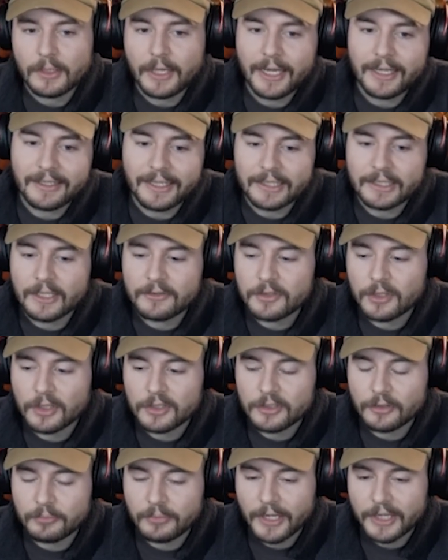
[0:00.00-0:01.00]
Ignite gives you
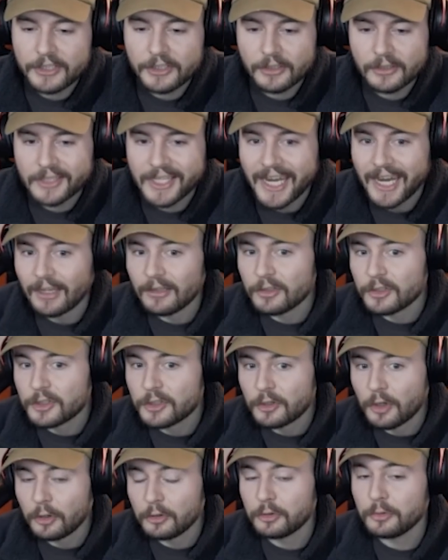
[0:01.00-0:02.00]
lots of pressure. Kayle
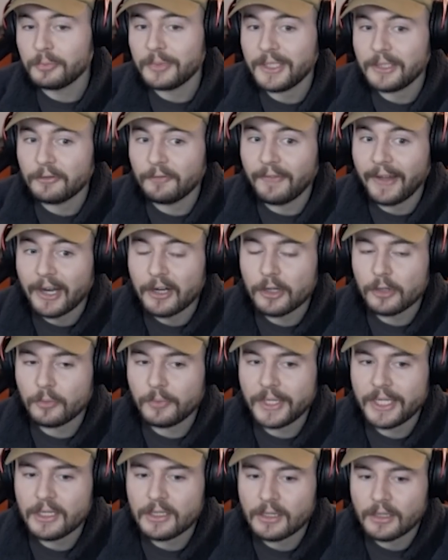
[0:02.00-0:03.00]
is going to be very
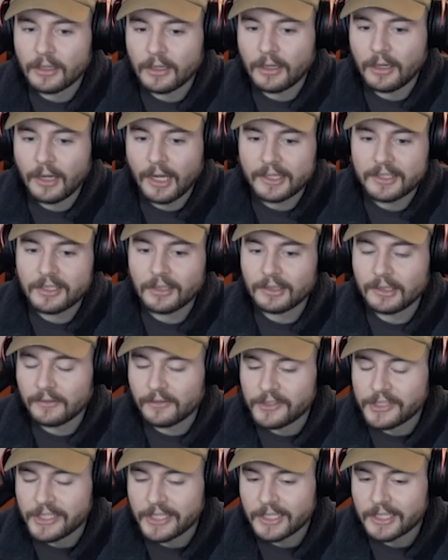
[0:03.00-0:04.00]
weak until
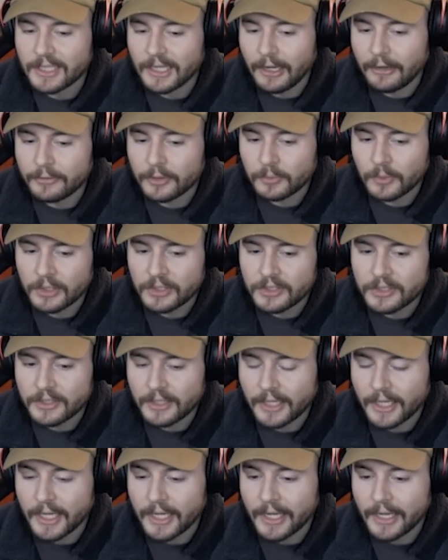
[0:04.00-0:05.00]
level 6 afterwards.
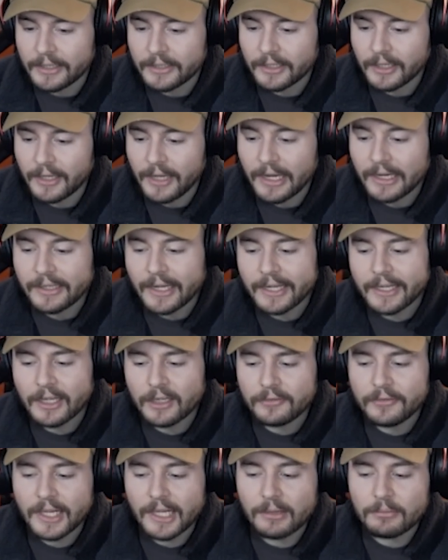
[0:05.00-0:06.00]
And Ignite
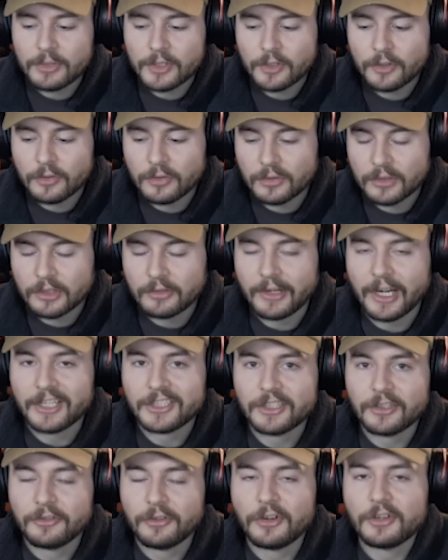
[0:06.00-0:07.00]
kind of helps you
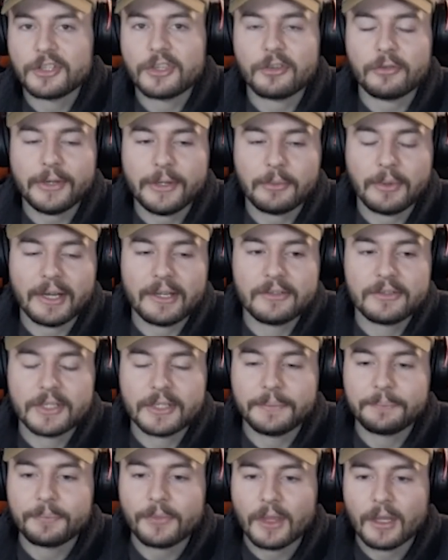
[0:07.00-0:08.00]
crash the first 3
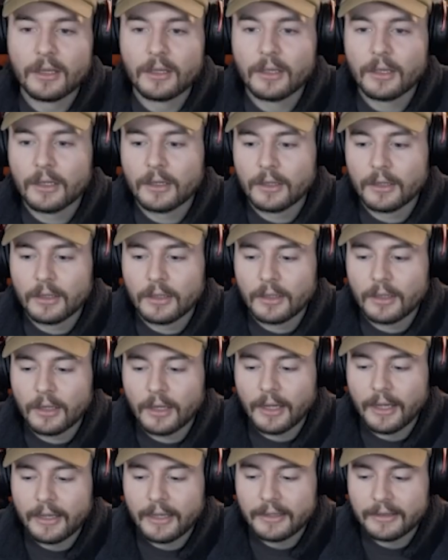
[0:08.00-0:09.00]
waves.
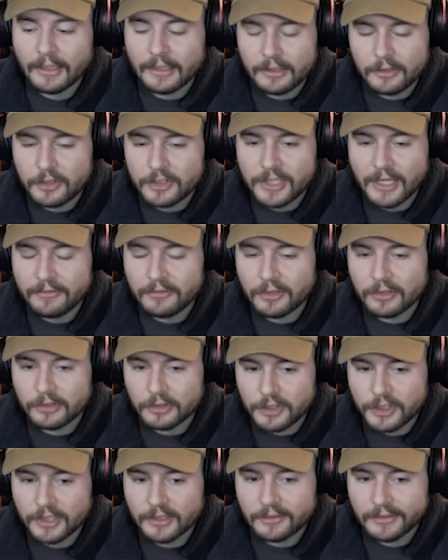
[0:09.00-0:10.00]
And then just have a
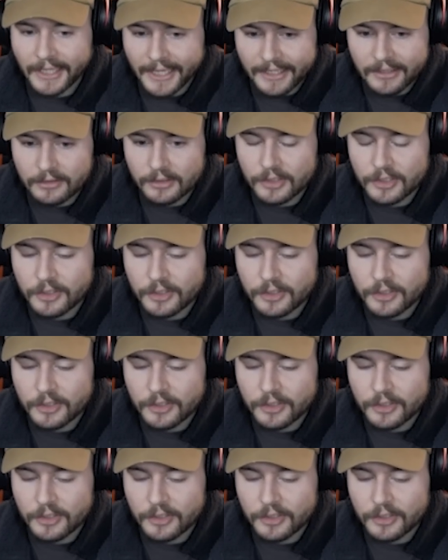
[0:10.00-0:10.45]
chill lane.